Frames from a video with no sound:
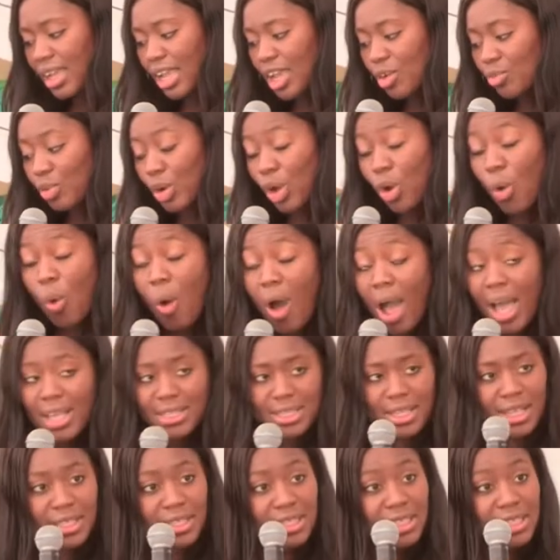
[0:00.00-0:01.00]
it
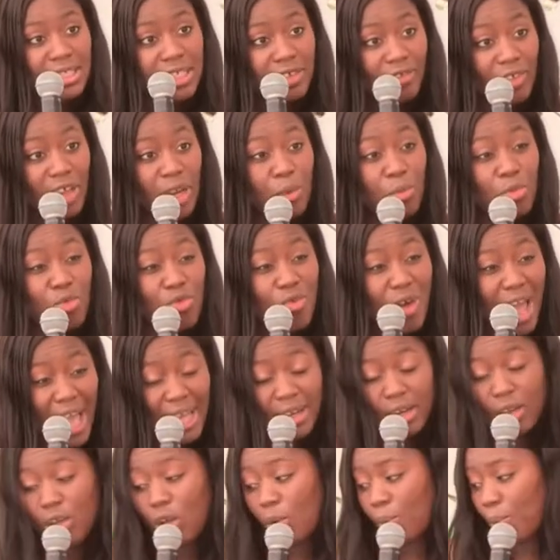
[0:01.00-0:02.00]
requires us to develop
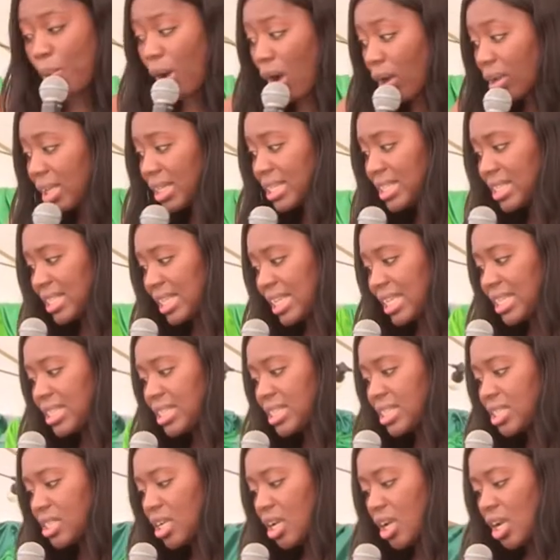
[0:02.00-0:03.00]
radical
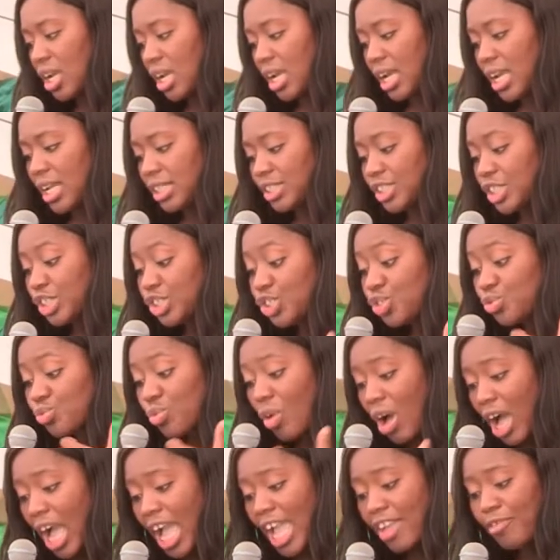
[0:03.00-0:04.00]
policies to
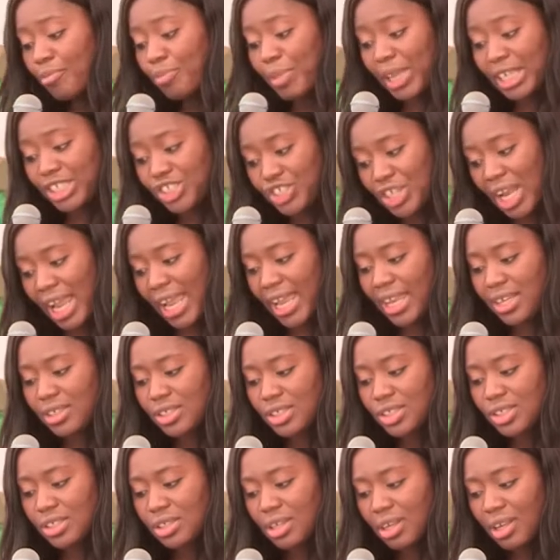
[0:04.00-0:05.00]
drive big
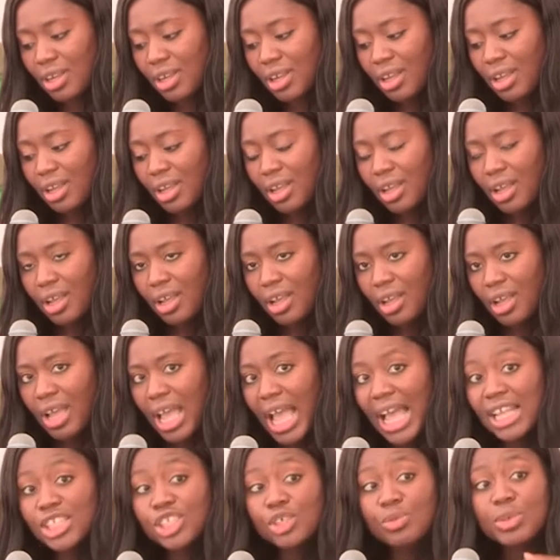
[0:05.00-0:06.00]
change
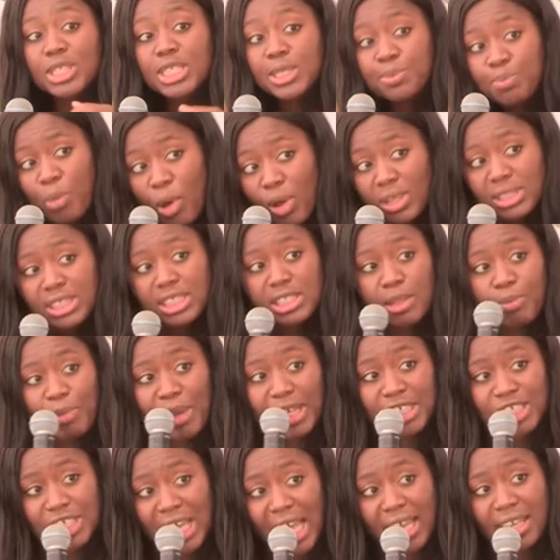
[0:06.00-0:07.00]
and to respond to the
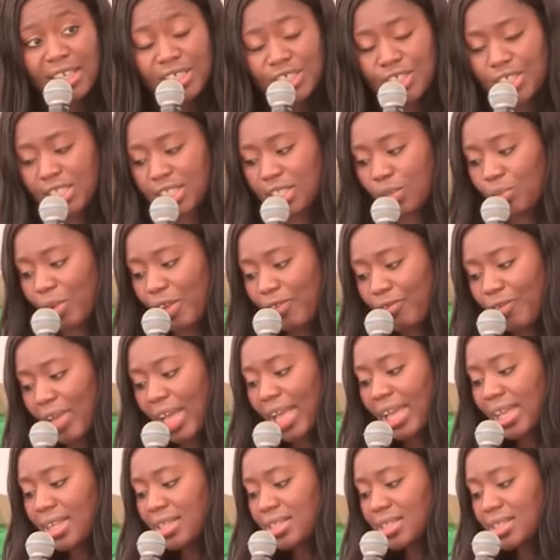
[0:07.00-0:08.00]
big challenges that we
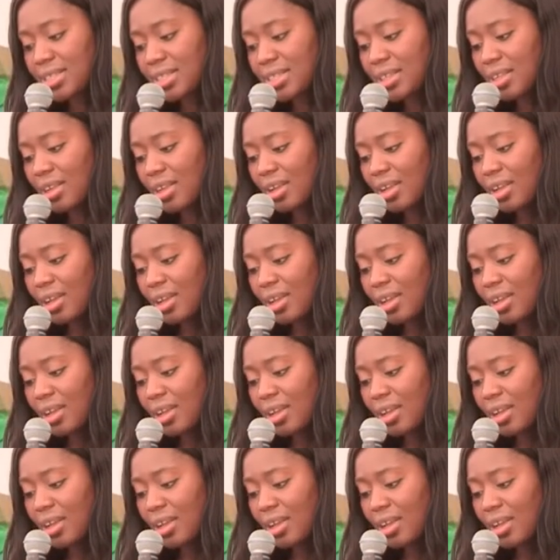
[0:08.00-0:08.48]
face.